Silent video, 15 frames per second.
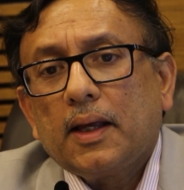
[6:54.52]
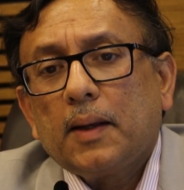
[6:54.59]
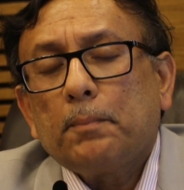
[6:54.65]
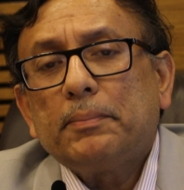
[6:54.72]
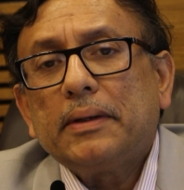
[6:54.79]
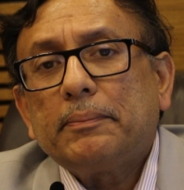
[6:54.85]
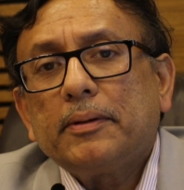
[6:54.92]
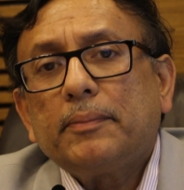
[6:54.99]

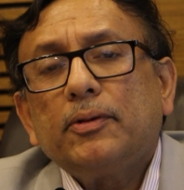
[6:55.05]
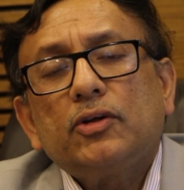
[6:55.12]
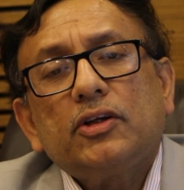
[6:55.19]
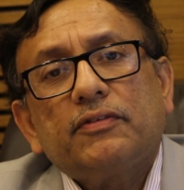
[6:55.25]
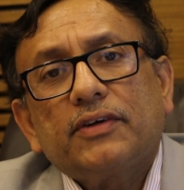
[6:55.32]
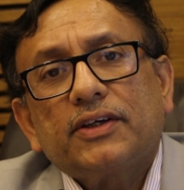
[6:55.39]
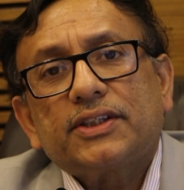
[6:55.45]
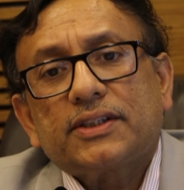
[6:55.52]
BPP
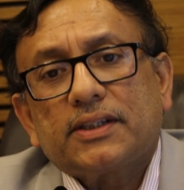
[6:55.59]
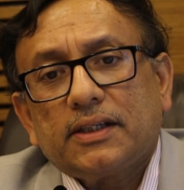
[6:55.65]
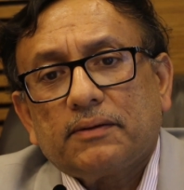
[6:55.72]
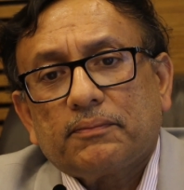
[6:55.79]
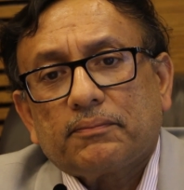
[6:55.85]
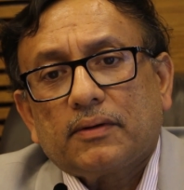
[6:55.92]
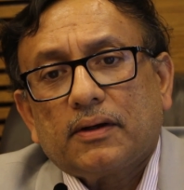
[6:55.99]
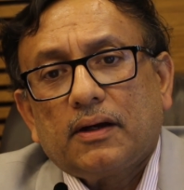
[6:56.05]
University
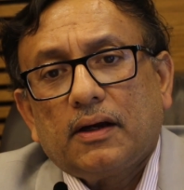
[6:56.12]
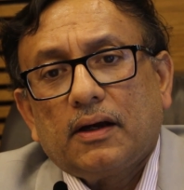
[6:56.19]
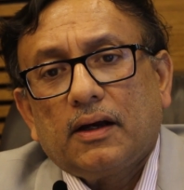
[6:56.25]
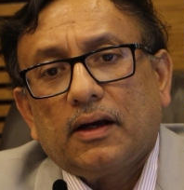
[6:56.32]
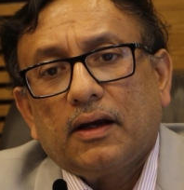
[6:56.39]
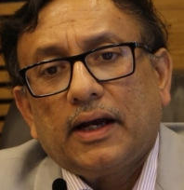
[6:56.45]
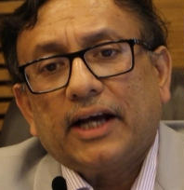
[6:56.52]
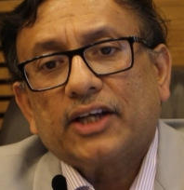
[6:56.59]

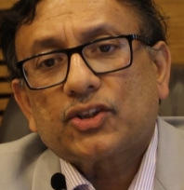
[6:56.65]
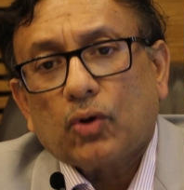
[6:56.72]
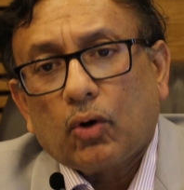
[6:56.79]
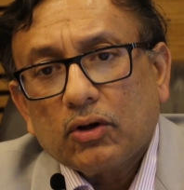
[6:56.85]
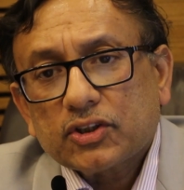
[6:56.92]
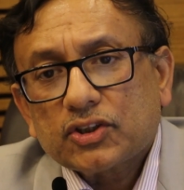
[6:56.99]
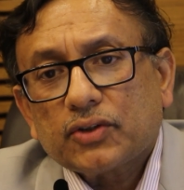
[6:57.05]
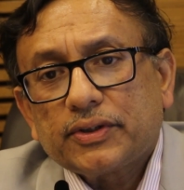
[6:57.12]
has
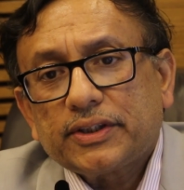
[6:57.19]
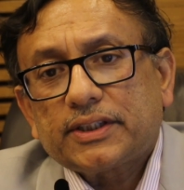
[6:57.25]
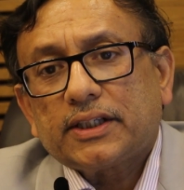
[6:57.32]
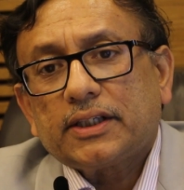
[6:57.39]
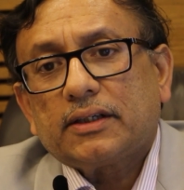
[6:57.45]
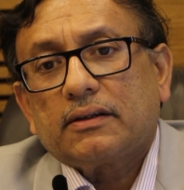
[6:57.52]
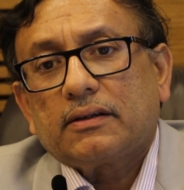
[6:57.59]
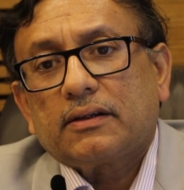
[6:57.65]
also
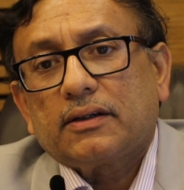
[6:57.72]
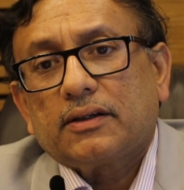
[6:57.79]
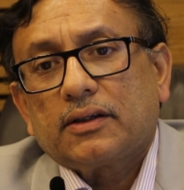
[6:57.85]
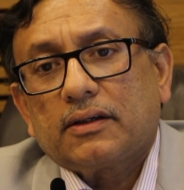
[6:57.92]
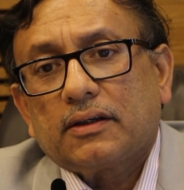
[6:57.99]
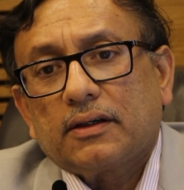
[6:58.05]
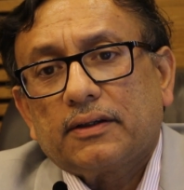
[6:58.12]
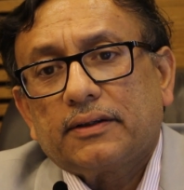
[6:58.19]
written
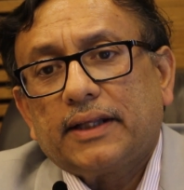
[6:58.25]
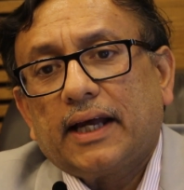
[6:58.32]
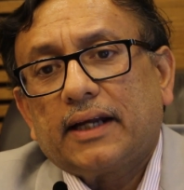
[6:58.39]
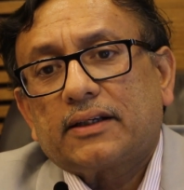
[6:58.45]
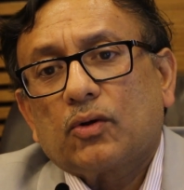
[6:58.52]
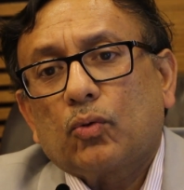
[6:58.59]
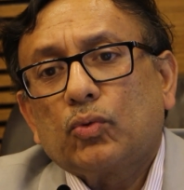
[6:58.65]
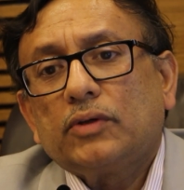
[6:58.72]

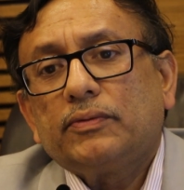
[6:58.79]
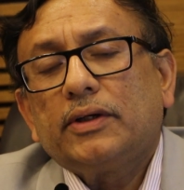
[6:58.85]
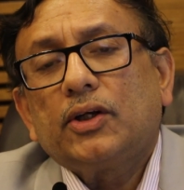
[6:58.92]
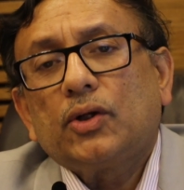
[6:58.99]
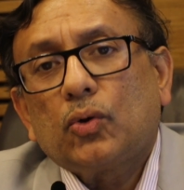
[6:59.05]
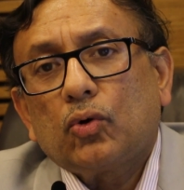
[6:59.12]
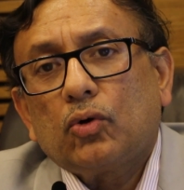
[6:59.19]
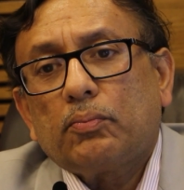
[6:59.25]
that we will
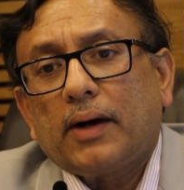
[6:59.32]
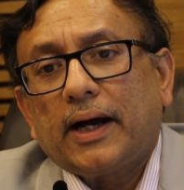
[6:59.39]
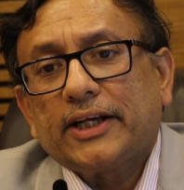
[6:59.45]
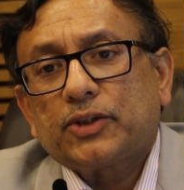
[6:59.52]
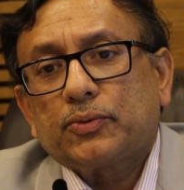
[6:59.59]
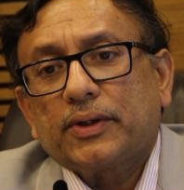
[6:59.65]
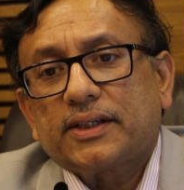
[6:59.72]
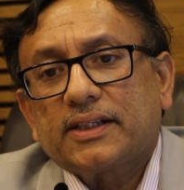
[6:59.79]
know by
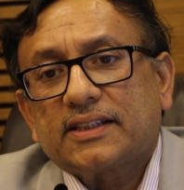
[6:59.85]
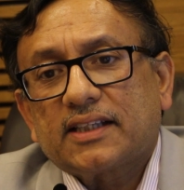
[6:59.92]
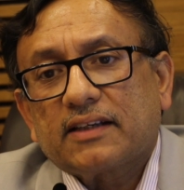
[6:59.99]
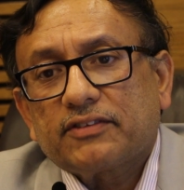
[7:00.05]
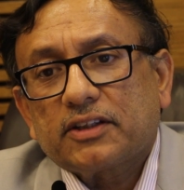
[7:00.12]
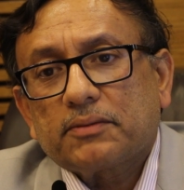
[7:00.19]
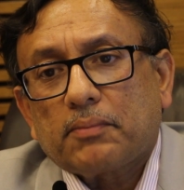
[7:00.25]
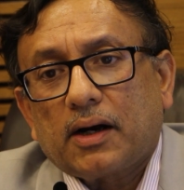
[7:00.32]

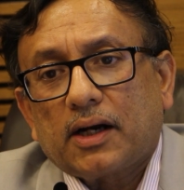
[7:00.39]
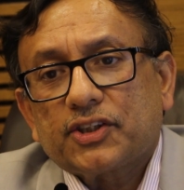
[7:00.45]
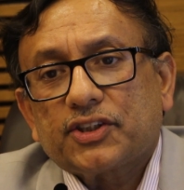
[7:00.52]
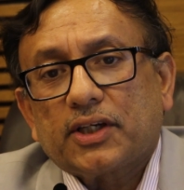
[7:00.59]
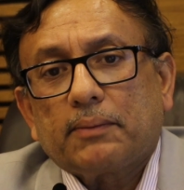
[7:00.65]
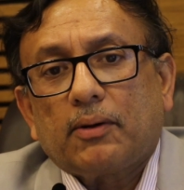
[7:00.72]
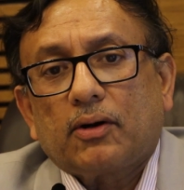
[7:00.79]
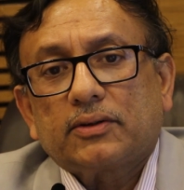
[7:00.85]
27th March
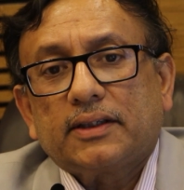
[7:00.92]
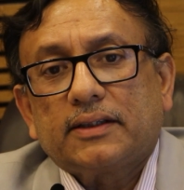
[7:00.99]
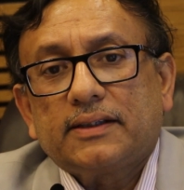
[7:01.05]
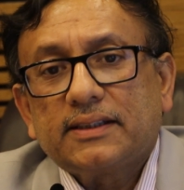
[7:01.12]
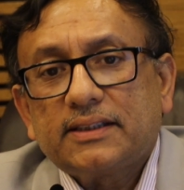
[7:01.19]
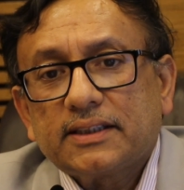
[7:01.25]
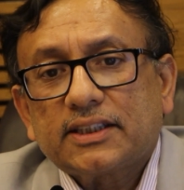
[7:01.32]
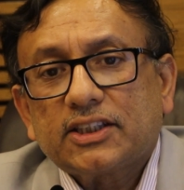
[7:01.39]
about the
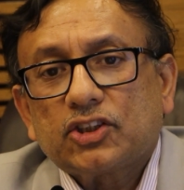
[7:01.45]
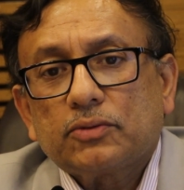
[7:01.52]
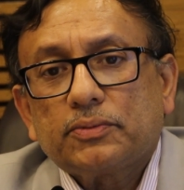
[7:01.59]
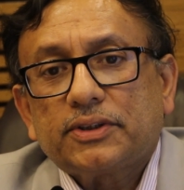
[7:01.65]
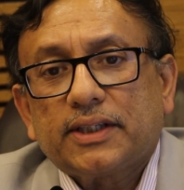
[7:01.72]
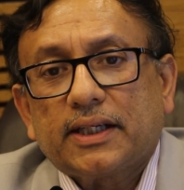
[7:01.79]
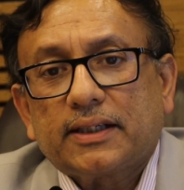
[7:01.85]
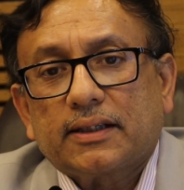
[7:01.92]
decision to be
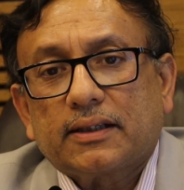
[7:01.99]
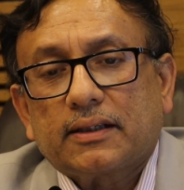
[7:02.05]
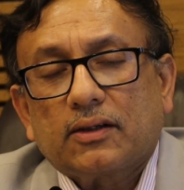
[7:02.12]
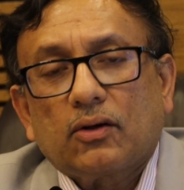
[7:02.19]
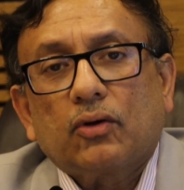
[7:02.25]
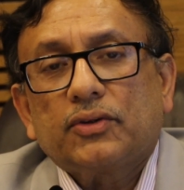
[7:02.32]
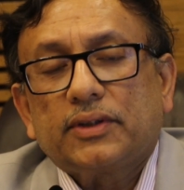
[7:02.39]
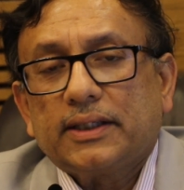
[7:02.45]
taken
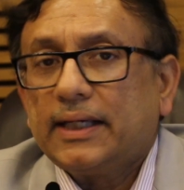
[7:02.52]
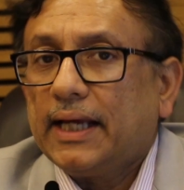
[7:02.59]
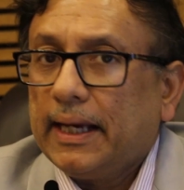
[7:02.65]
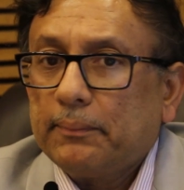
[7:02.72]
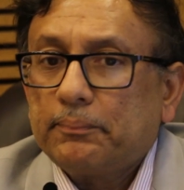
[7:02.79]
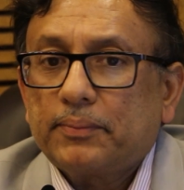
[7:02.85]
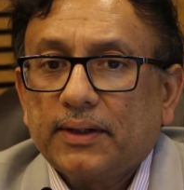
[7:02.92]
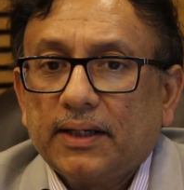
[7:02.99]
on the
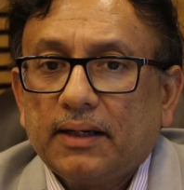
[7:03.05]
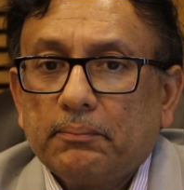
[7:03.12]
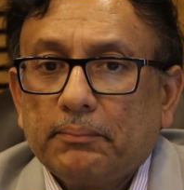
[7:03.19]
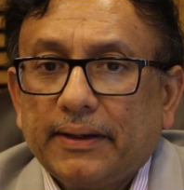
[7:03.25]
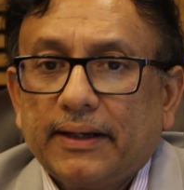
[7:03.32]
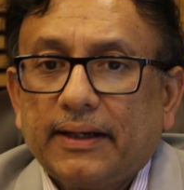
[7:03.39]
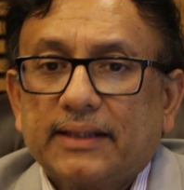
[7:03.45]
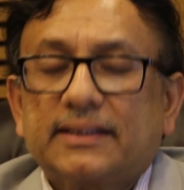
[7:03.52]

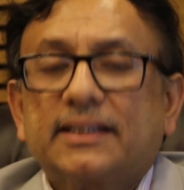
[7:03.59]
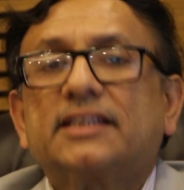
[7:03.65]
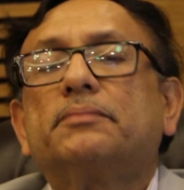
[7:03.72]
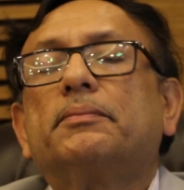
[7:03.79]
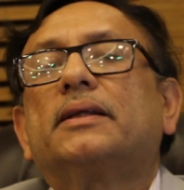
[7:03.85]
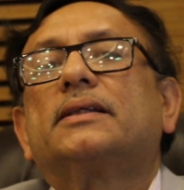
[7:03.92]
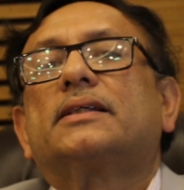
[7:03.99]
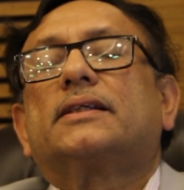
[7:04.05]
April-May
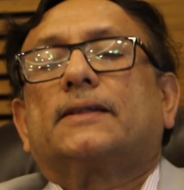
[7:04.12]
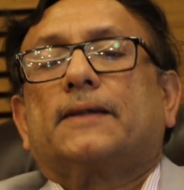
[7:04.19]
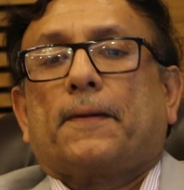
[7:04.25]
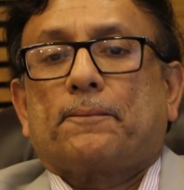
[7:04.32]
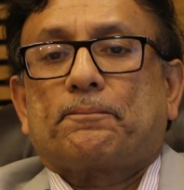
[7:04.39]
assessments.